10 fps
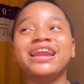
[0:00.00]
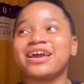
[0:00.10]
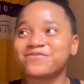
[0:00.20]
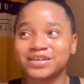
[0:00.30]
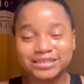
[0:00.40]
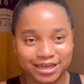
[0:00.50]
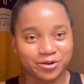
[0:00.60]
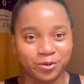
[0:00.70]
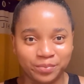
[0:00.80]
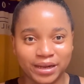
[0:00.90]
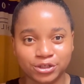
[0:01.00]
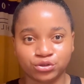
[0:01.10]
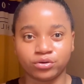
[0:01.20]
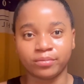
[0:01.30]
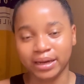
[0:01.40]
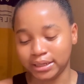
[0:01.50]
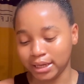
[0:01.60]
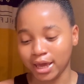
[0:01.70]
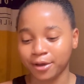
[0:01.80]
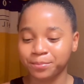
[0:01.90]
like fair skin complexion, my
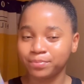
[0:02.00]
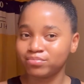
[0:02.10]
dear,